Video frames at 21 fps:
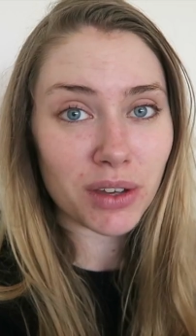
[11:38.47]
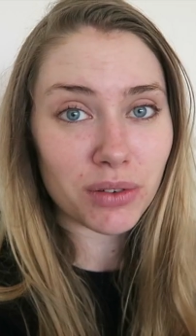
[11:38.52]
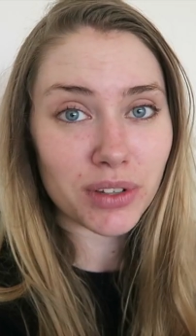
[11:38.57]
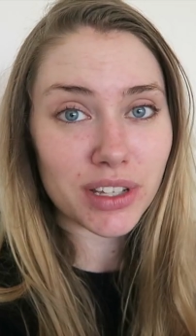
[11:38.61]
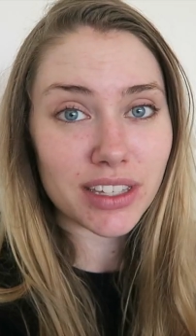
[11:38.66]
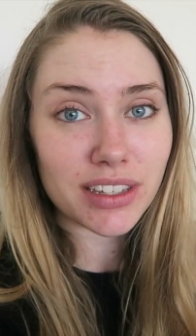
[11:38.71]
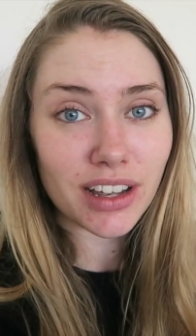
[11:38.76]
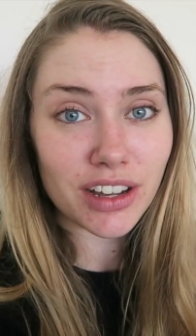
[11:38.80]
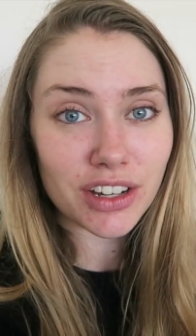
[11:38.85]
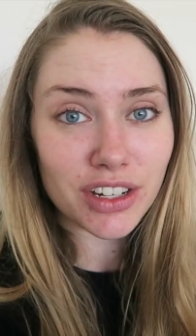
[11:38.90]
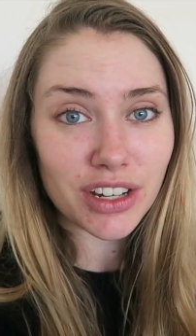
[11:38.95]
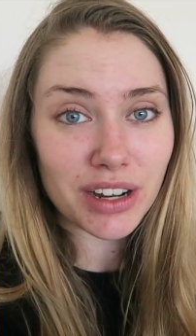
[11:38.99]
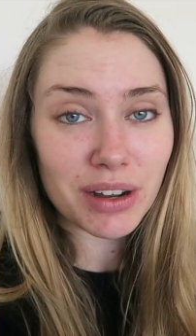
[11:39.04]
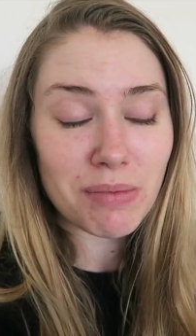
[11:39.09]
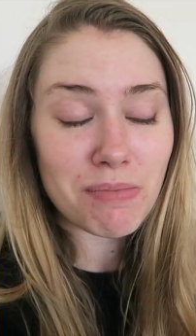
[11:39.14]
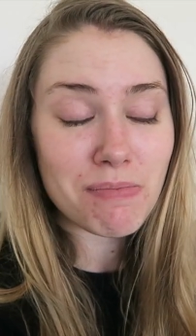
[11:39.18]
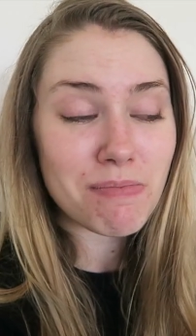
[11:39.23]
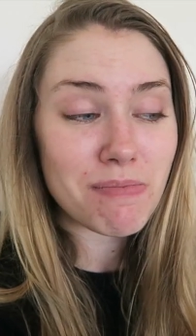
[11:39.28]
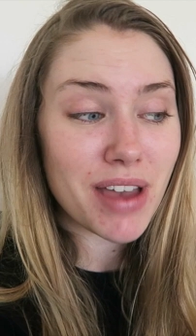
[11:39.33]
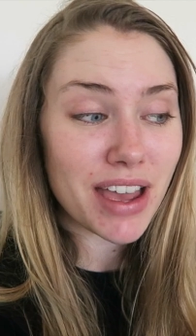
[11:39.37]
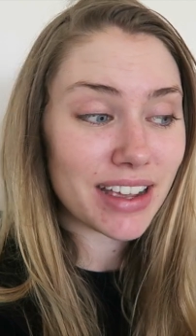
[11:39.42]
It was such an
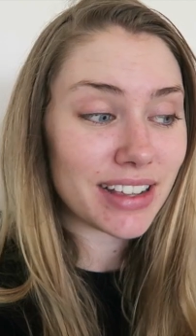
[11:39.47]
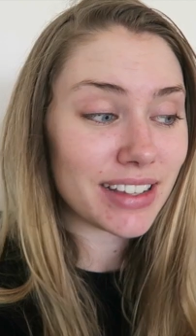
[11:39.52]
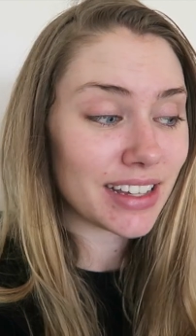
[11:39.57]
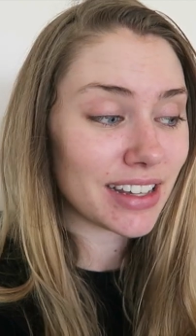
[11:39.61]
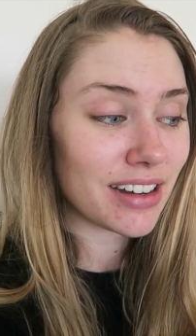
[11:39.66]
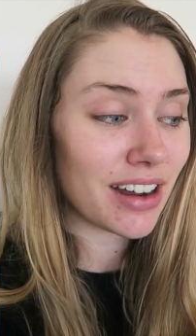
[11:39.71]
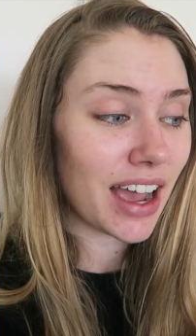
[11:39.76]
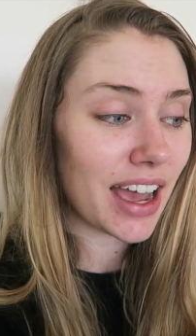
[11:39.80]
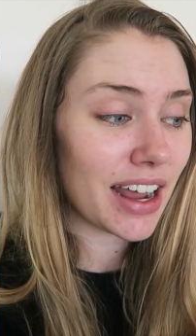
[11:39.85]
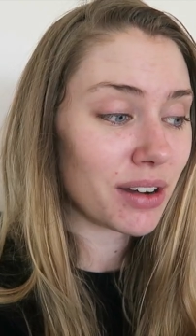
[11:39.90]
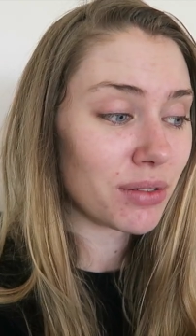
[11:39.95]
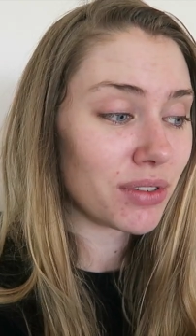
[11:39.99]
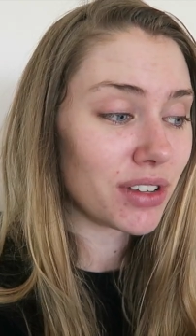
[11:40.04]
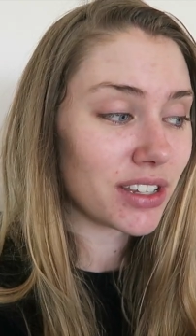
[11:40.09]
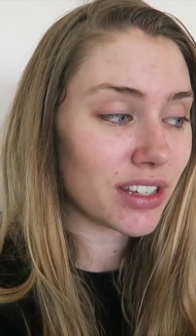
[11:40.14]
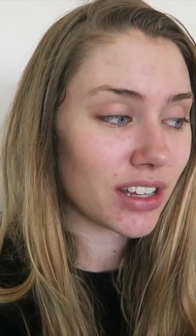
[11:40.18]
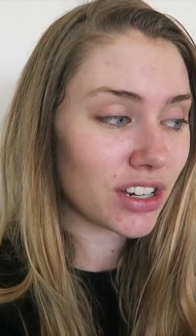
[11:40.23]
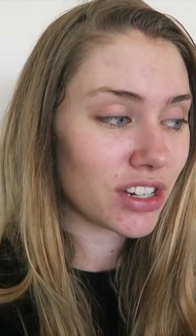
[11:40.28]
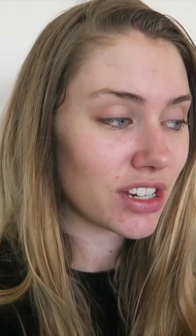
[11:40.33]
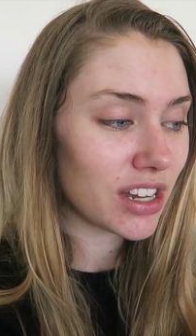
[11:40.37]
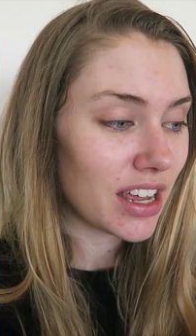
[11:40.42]
amazing night. It was
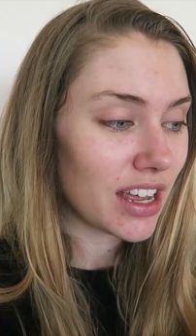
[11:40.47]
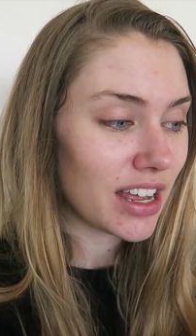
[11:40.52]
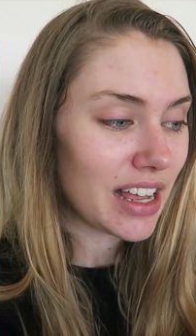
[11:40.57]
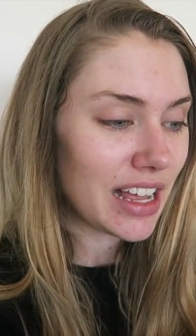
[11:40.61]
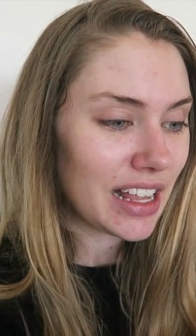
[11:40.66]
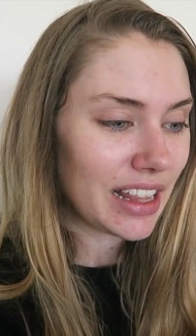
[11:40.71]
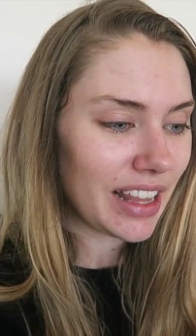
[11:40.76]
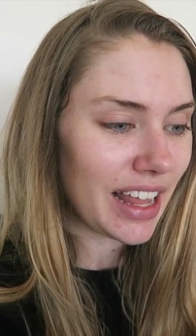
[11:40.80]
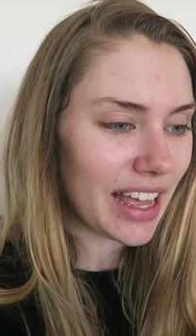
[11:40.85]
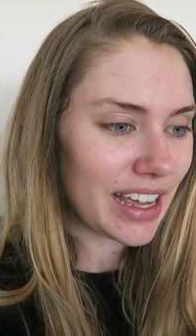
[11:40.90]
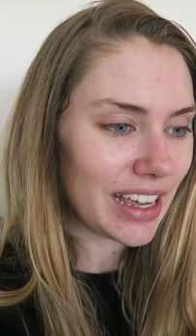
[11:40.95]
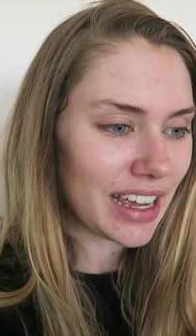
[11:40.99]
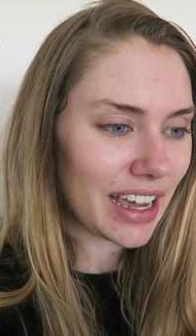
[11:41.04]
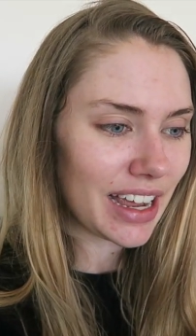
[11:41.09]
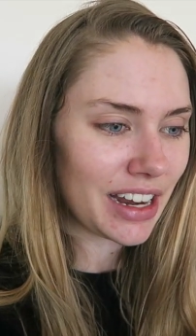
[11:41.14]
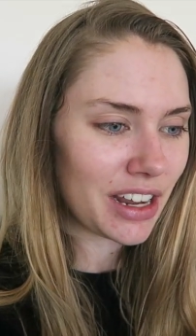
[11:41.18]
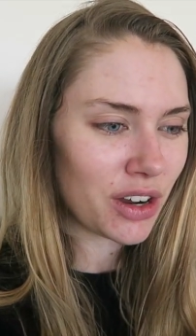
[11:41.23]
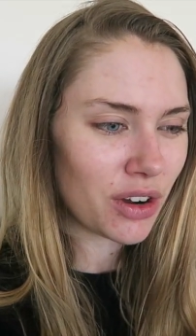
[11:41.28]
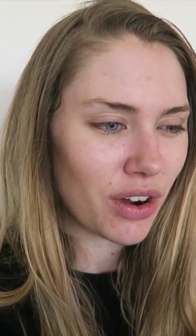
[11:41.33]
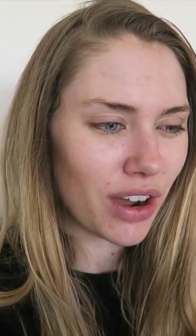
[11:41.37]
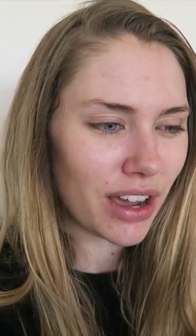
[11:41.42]
such like
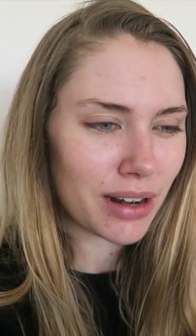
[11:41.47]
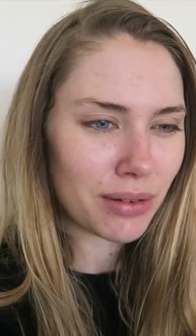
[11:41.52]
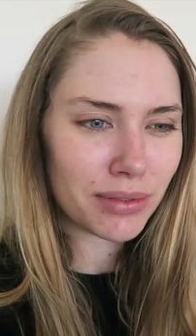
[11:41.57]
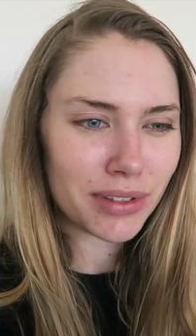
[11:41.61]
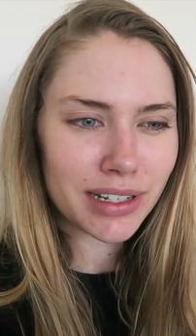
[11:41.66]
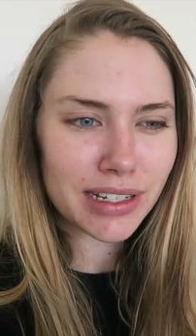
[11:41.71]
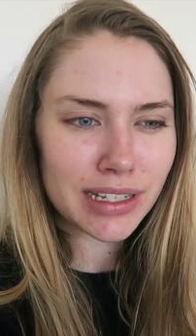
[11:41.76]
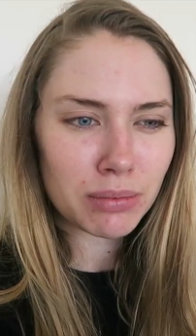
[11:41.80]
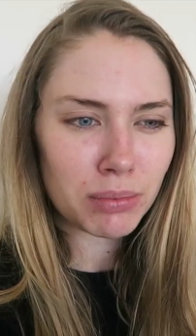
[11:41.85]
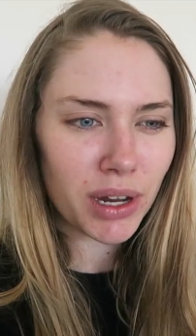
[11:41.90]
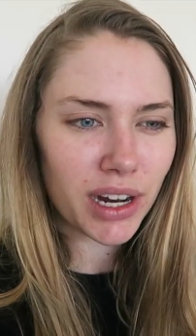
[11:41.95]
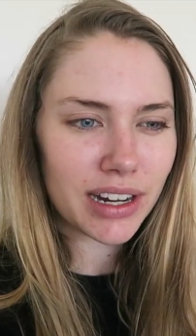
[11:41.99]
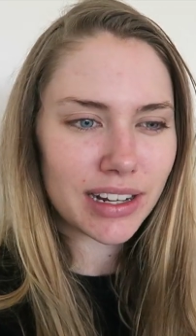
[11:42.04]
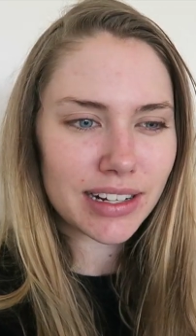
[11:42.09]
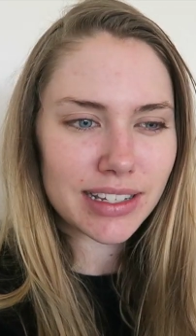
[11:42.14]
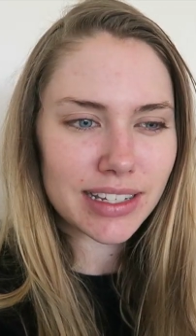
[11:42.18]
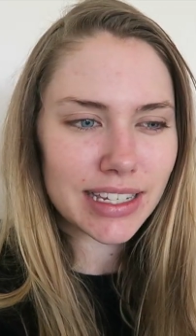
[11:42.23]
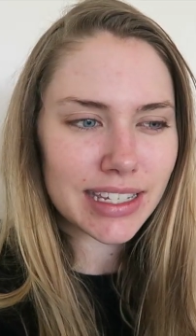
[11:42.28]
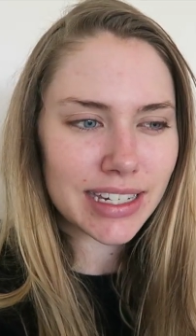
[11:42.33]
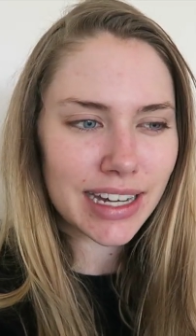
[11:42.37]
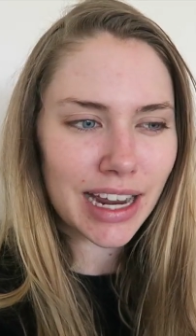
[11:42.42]
an incredible
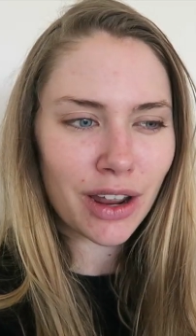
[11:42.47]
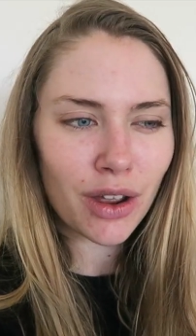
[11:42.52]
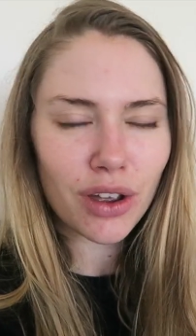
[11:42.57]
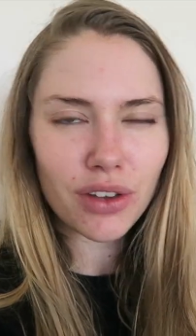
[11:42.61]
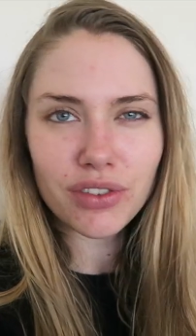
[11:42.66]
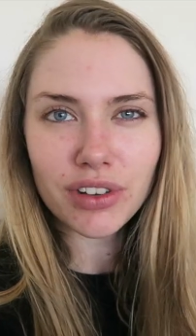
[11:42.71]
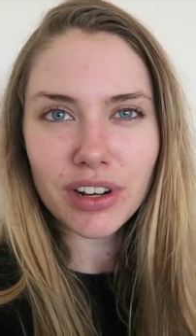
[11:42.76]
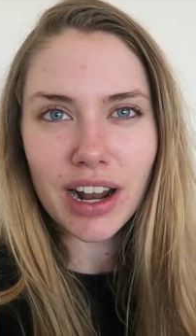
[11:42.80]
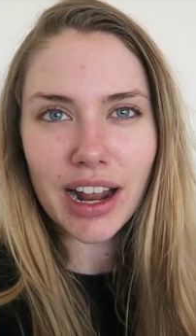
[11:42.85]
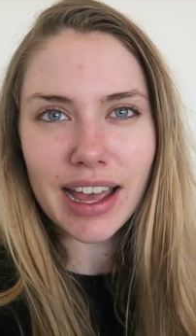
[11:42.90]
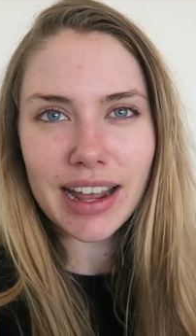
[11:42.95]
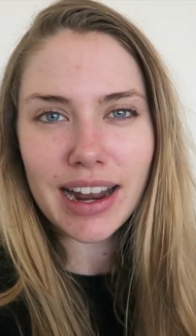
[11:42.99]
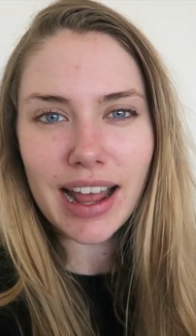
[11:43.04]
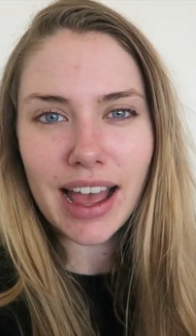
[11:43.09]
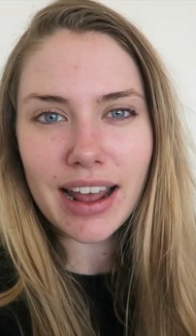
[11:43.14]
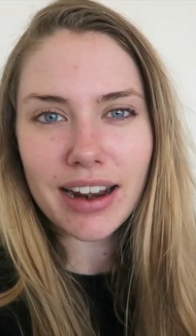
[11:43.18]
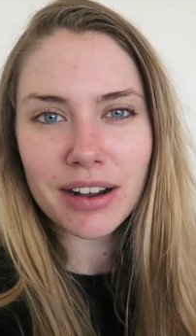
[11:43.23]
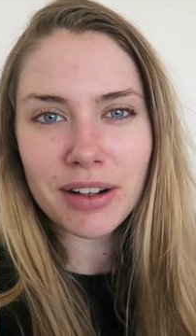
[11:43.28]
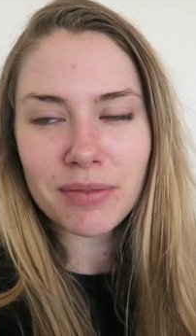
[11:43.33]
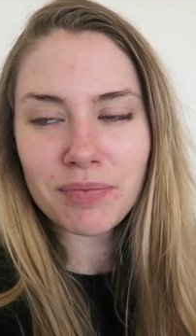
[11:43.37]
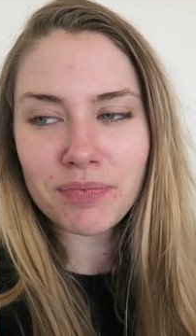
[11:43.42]
experience to stay overnight
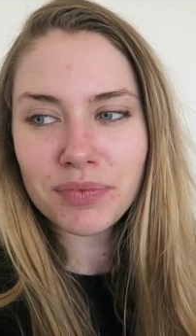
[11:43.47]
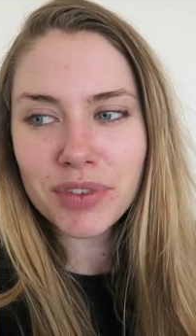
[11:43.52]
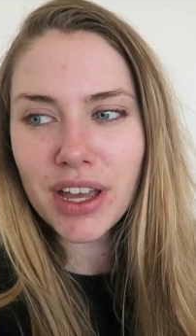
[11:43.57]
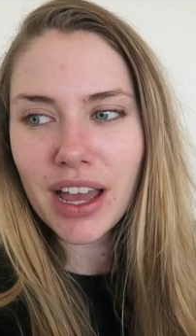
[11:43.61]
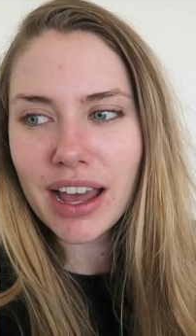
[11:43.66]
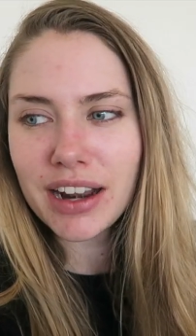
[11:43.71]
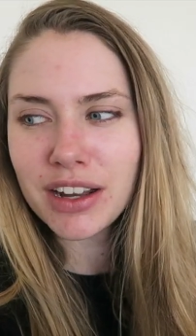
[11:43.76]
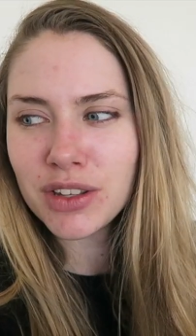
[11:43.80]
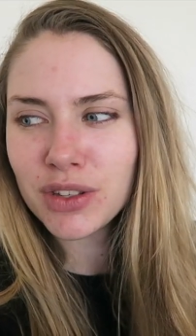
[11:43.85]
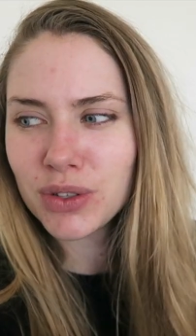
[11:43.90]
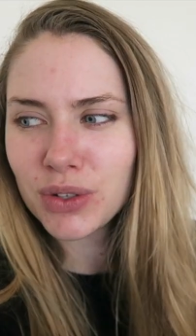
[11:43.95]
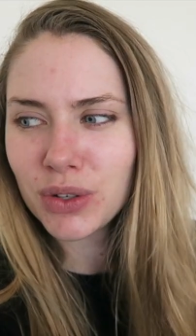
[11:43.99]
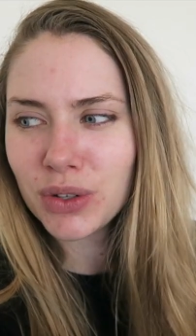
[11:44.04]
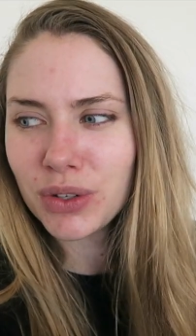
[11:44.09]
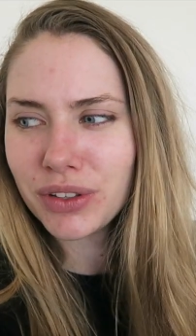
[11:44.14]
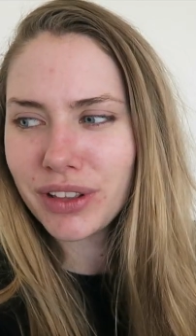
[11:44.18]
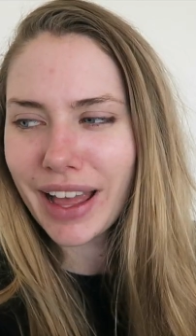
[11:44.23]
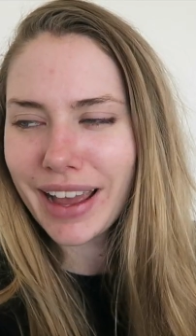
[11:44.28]
at a zoo.